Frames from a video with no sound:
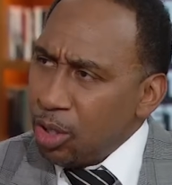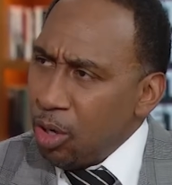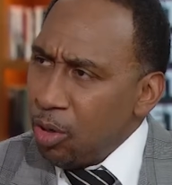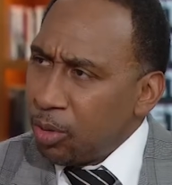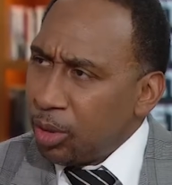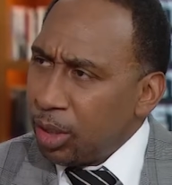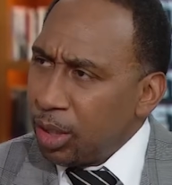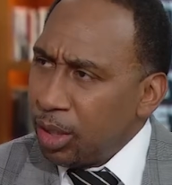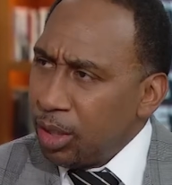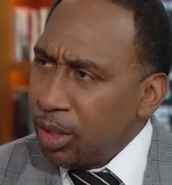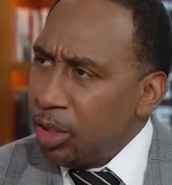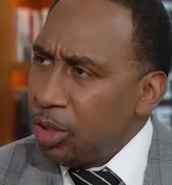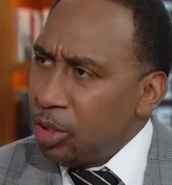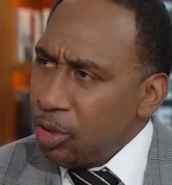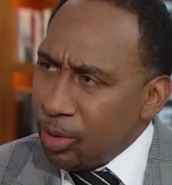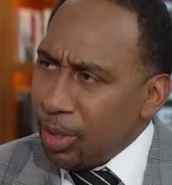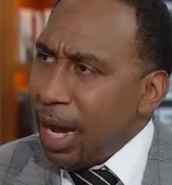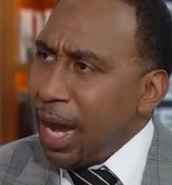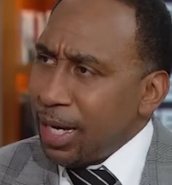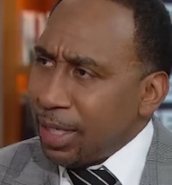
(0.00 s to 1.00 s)
in Oakland?
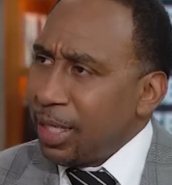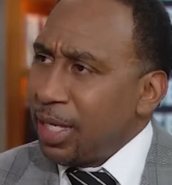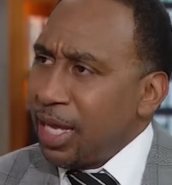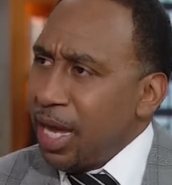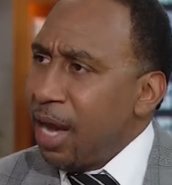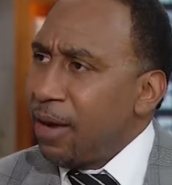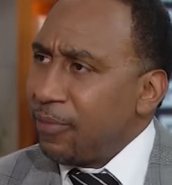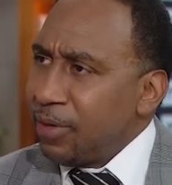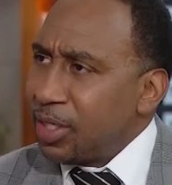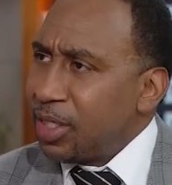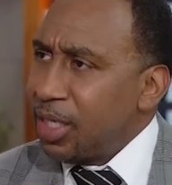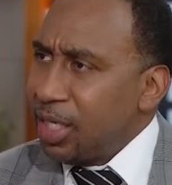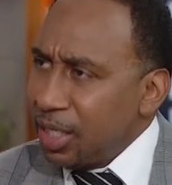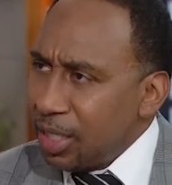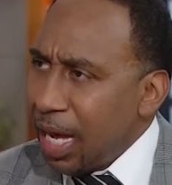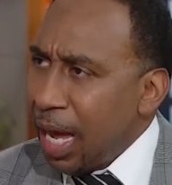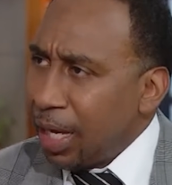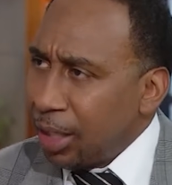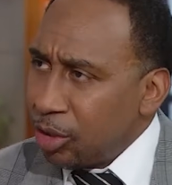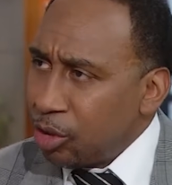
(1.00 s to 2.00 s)
You got the guaranteed
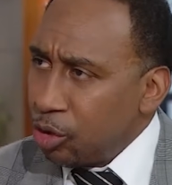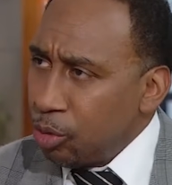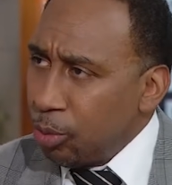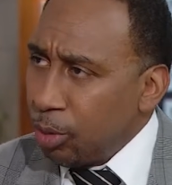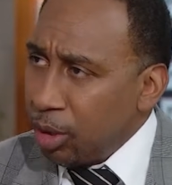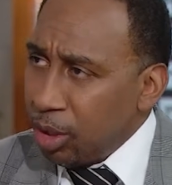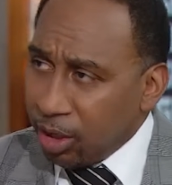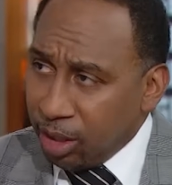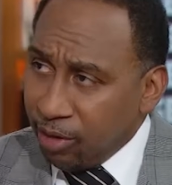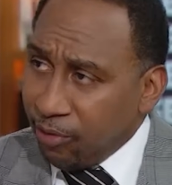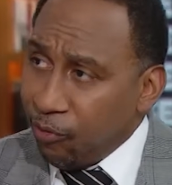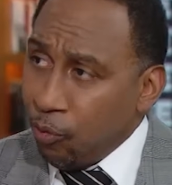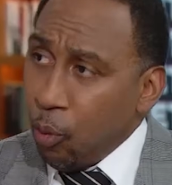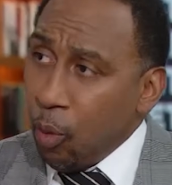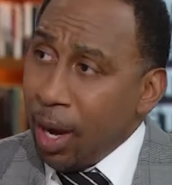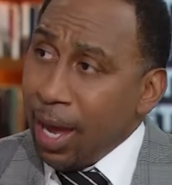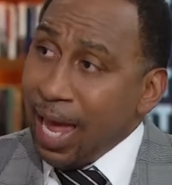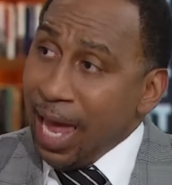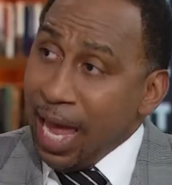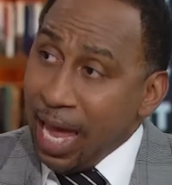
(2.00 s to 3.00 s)
dollars you were looking
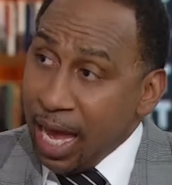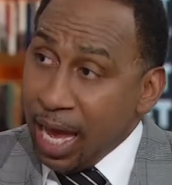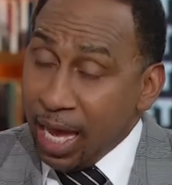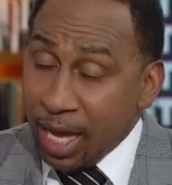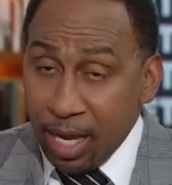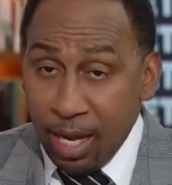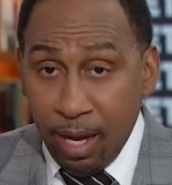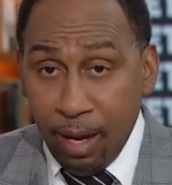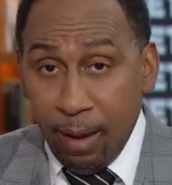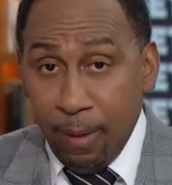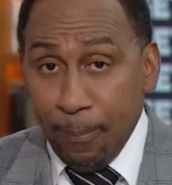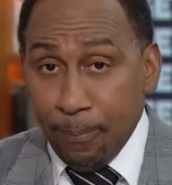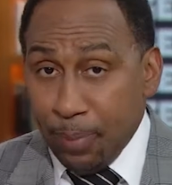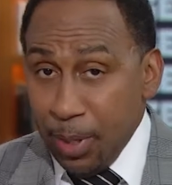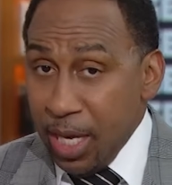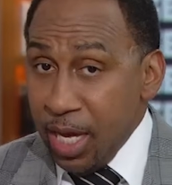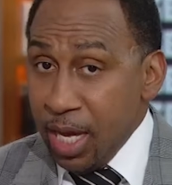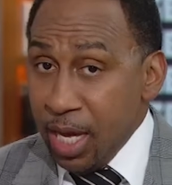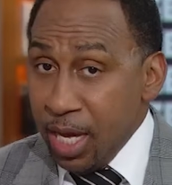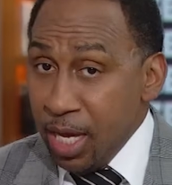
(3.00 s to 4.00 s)
for, A.
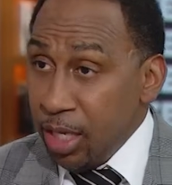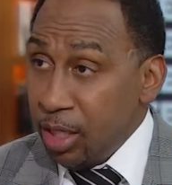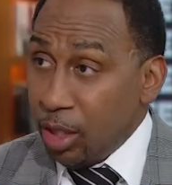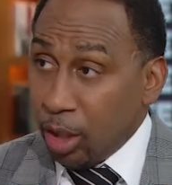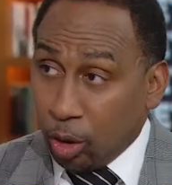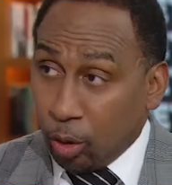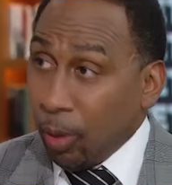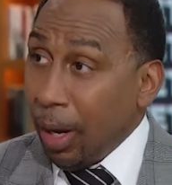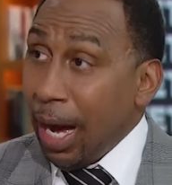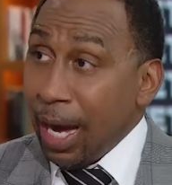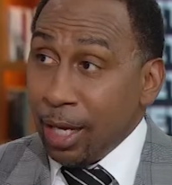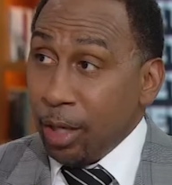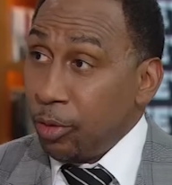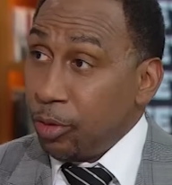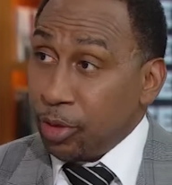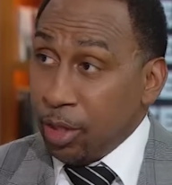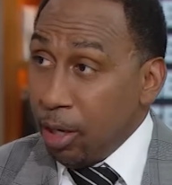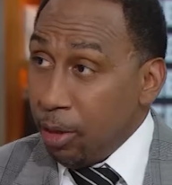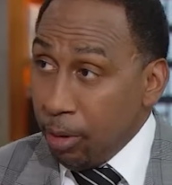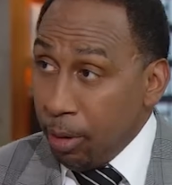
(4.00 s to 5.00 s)
B, the
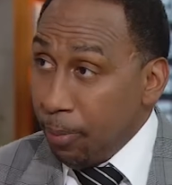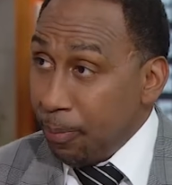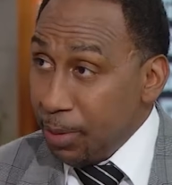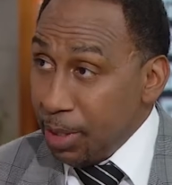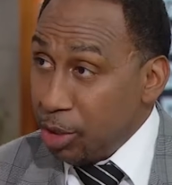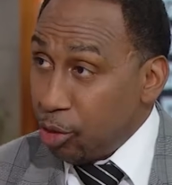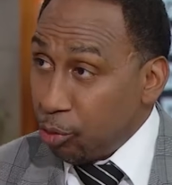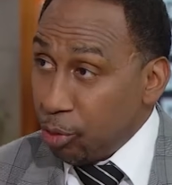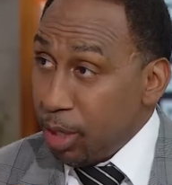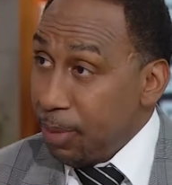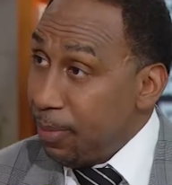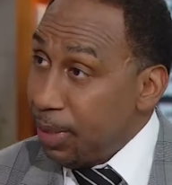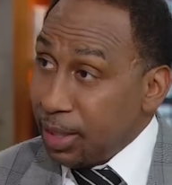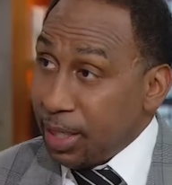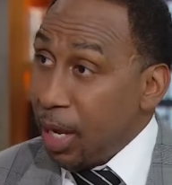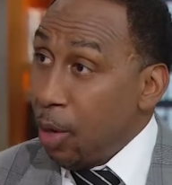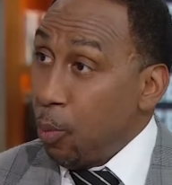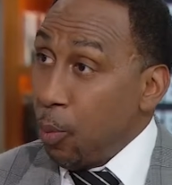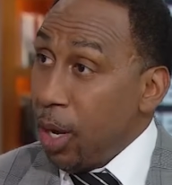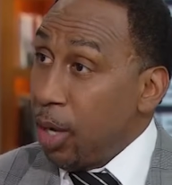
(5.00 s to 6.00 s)
cryotherapy treatment
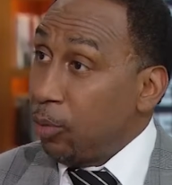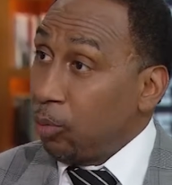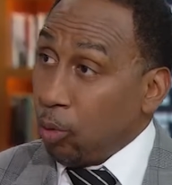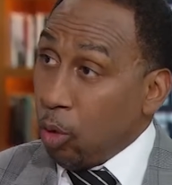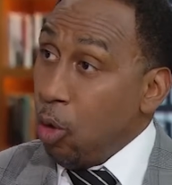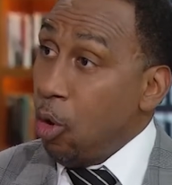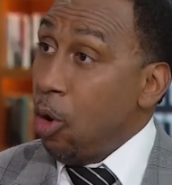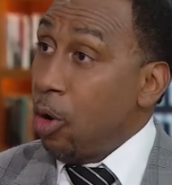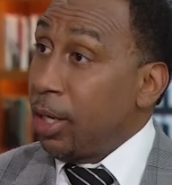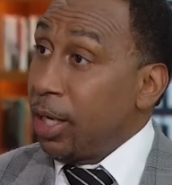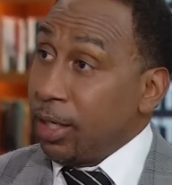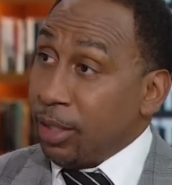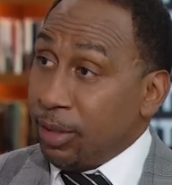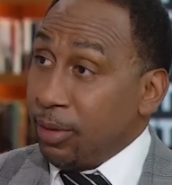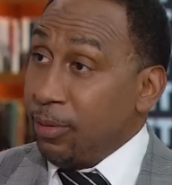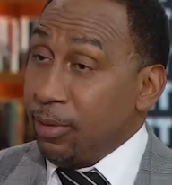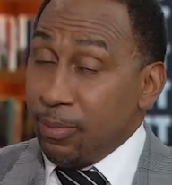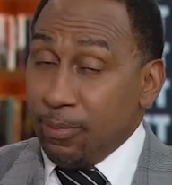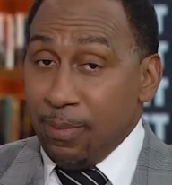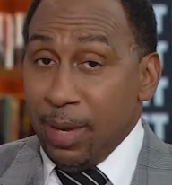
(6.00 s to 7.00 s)
that went wrong
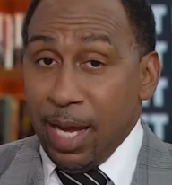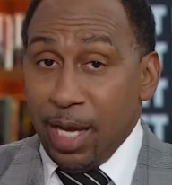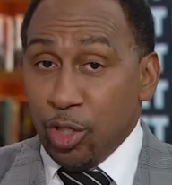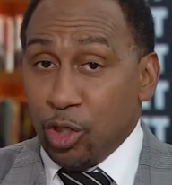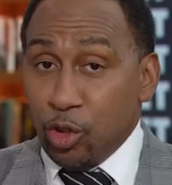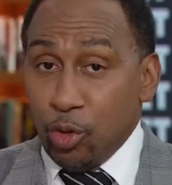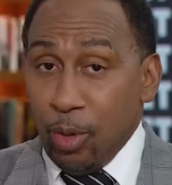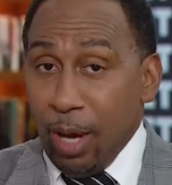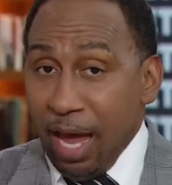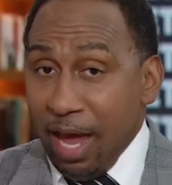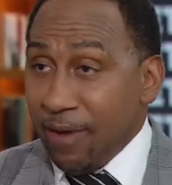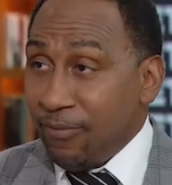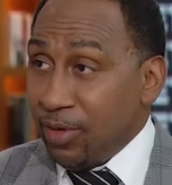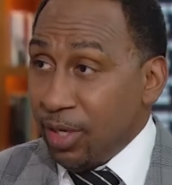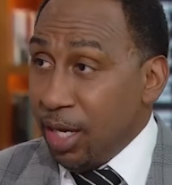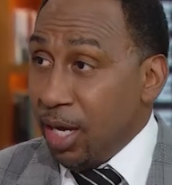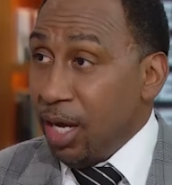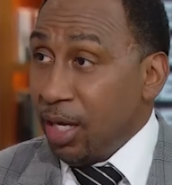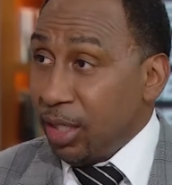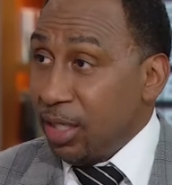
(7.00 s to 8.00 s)
and made you have
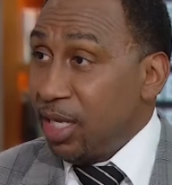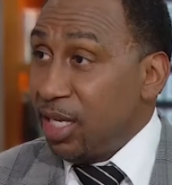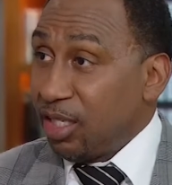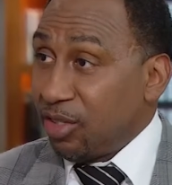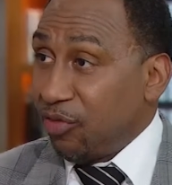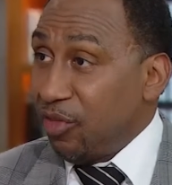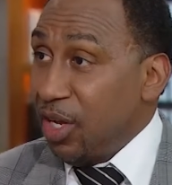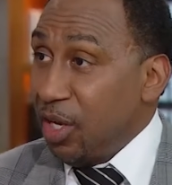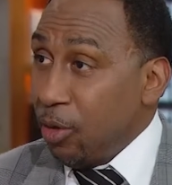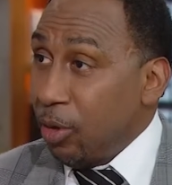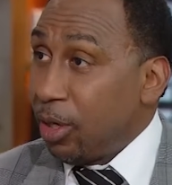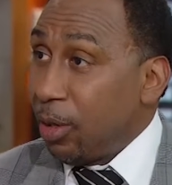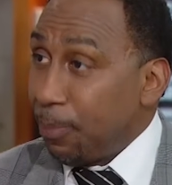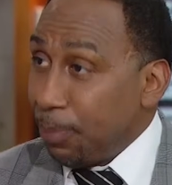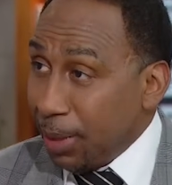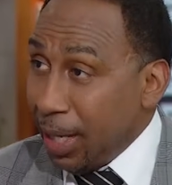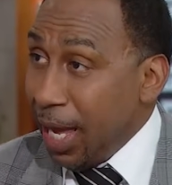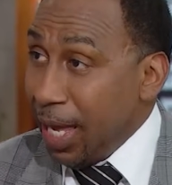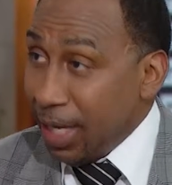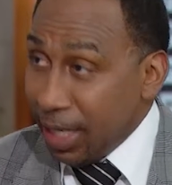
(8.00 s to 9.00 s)
the ugliest feet on the
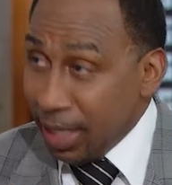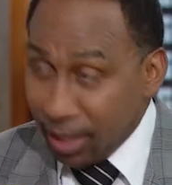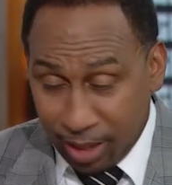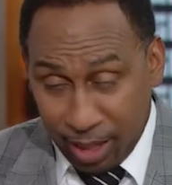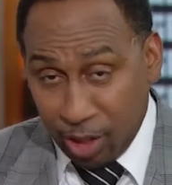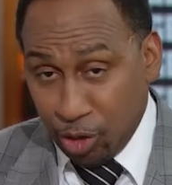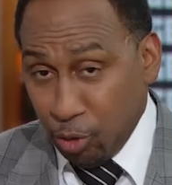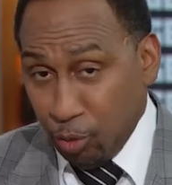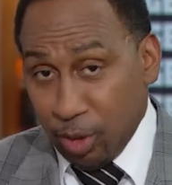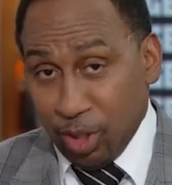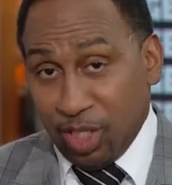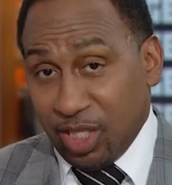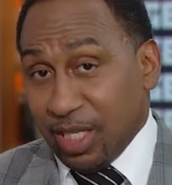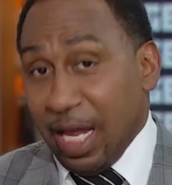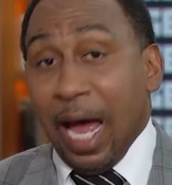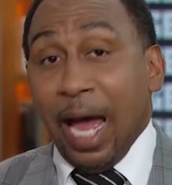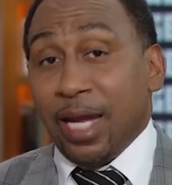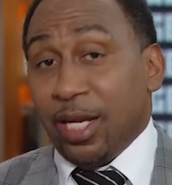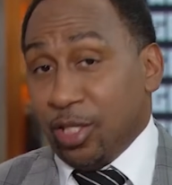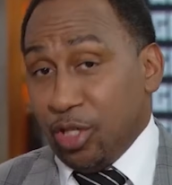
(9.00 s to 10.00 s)
planet that you
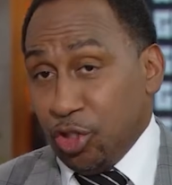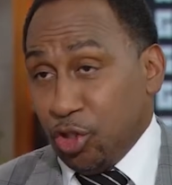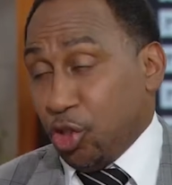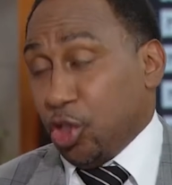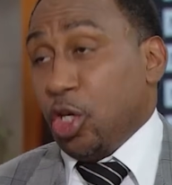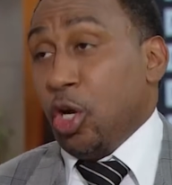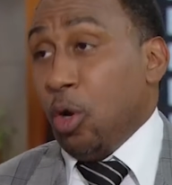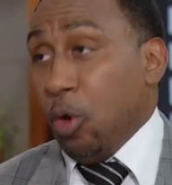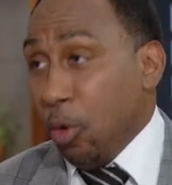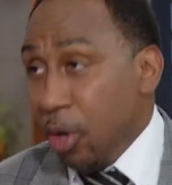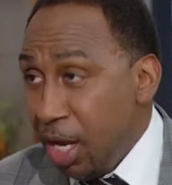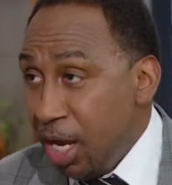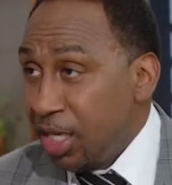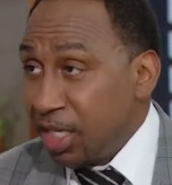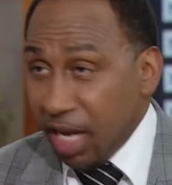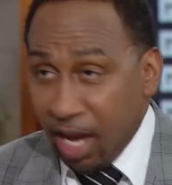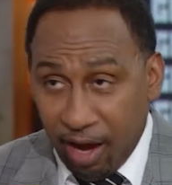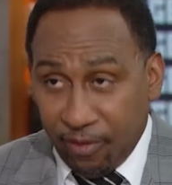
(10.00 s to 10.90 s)
decided to show to